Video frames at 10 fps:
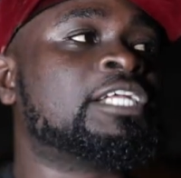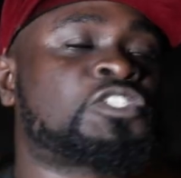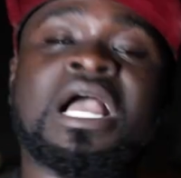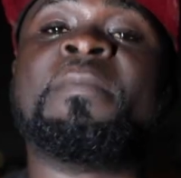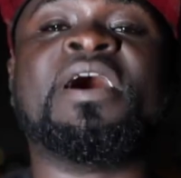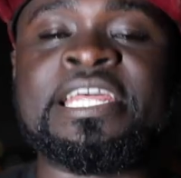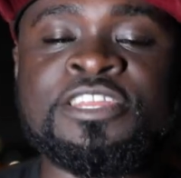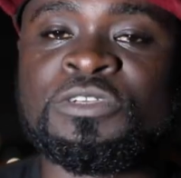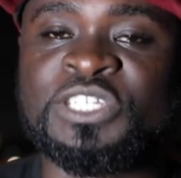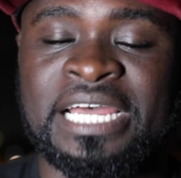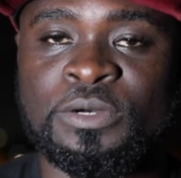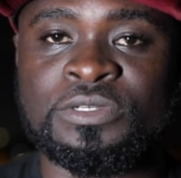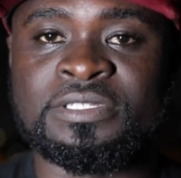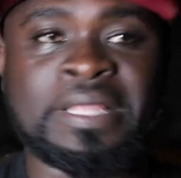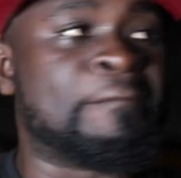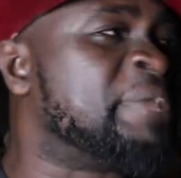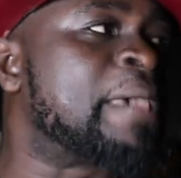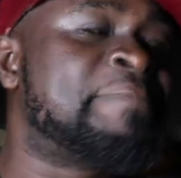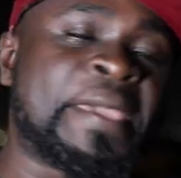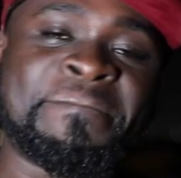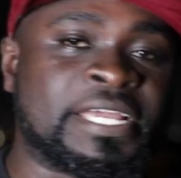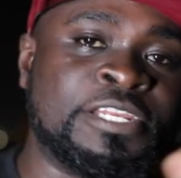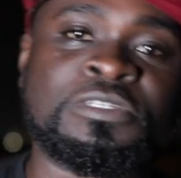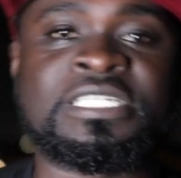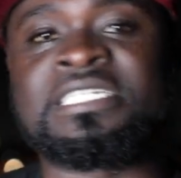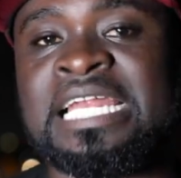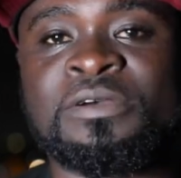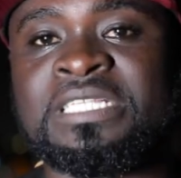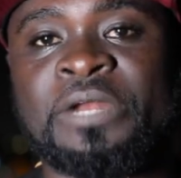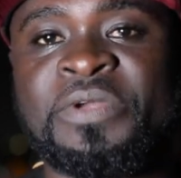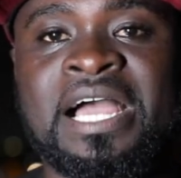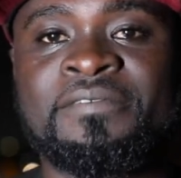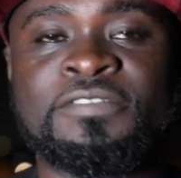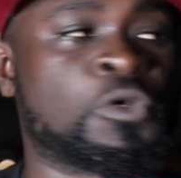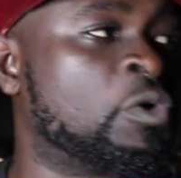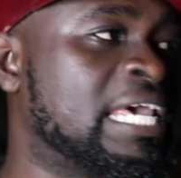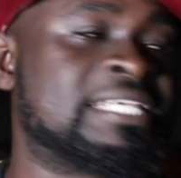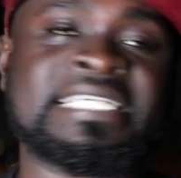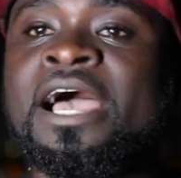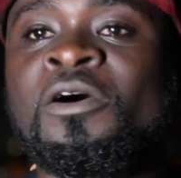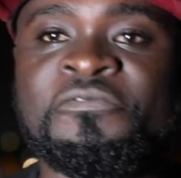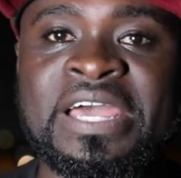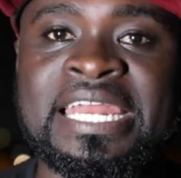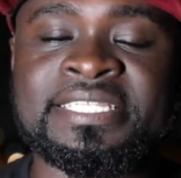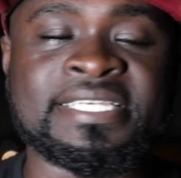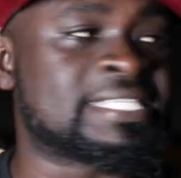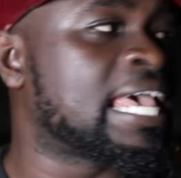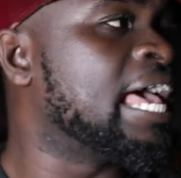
talk about the news channels, the big news channels that we have. So there's Zion Felix's,